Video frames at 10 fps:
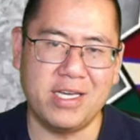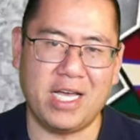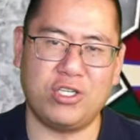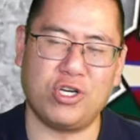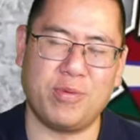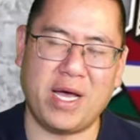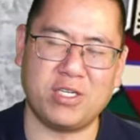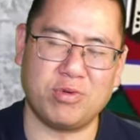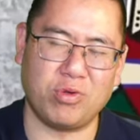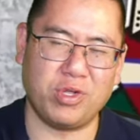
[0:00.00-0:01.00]
As you can
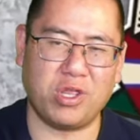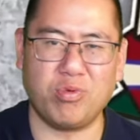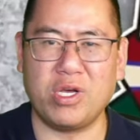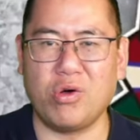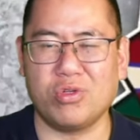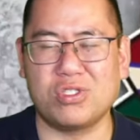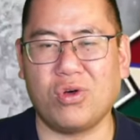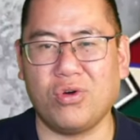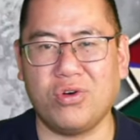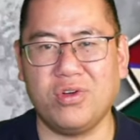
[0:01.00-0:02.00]
imagine, with only 3 goals
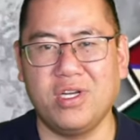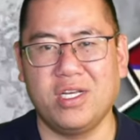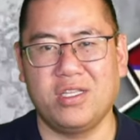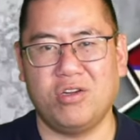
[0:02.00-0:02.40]
total,